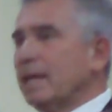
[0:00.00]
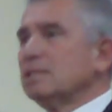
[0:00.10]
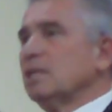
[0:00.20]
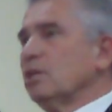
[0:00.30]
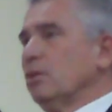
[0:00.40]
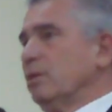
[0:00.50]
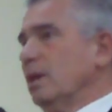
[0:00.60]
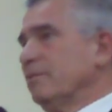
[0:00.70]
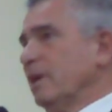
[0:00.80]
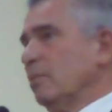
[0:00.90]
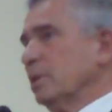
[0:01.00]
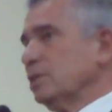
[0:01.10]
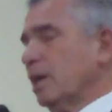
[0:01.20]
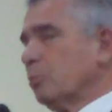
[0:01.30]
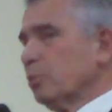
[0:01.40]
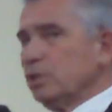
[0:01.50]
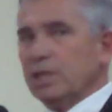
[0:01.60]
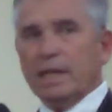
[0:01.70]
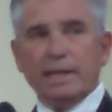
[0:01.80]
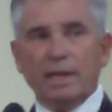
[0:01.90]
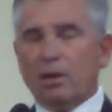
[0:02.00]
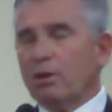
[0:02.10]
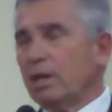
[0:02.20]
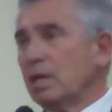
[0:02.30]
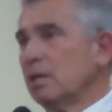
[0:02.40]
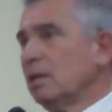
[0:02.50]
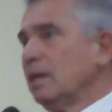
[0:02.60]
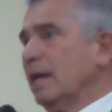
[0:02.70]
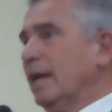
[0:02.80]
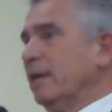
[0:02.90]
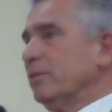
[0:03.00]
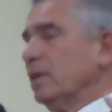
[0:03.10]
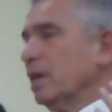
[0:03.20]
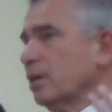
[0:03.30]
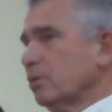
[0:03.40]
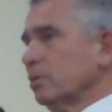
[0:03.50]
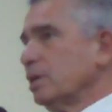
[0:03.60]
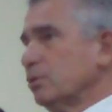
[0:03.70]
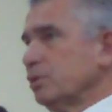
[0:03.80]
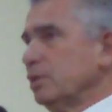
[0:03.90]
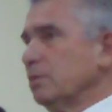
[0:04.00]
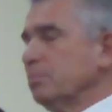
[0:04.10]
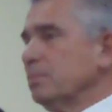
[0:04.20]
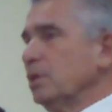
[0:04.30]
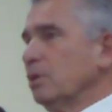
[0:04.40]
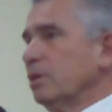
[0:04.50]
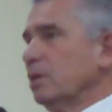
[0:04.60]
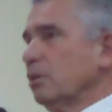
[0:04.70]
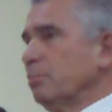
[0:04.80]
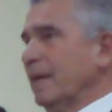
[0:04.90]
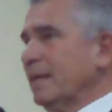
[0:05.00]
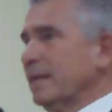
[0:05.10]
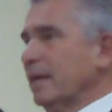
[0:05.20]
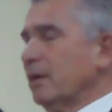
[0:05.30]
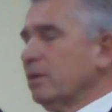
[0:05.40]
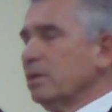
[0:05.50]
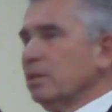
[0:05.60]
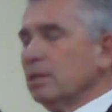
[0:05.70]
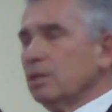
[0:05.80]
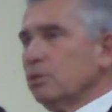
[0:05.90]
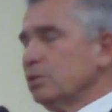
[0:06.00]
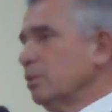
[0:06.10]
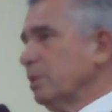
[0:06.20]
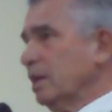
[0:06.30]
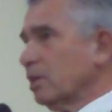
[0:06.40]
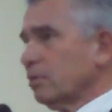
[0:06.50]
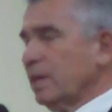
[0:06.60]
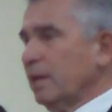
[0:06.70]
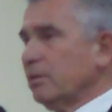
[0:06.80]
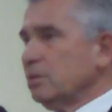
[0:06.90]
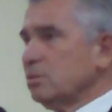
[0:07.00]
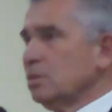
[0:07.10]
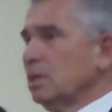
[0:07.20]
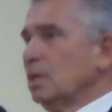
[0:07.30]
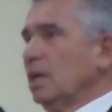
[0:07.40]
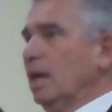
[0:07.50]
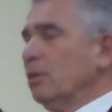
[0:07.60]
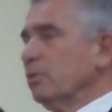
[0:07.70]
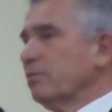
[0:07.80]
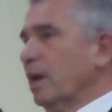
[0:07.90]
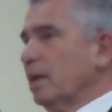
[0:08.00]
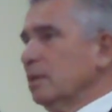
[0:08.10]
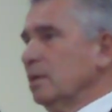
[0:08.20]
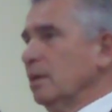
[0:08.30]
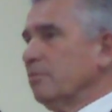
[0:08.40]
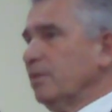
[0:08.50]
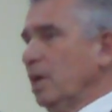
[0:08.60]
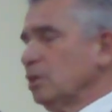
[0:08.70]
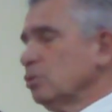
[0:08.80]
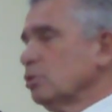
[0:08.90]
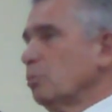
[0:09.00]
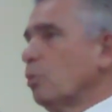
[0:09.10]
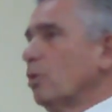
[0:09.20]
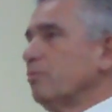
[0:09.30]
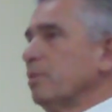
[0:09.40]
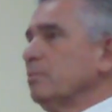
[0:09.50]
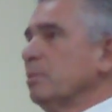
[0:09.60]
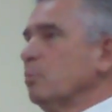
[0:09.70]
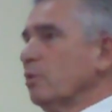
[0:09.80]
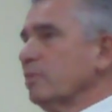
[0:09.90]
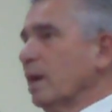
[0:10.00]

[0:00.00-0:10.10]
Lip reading: I can't tell you enough how much I appreciate Gary and the other leadership, here in Macon County, the leadership in other counties. We've gotten financial support from them.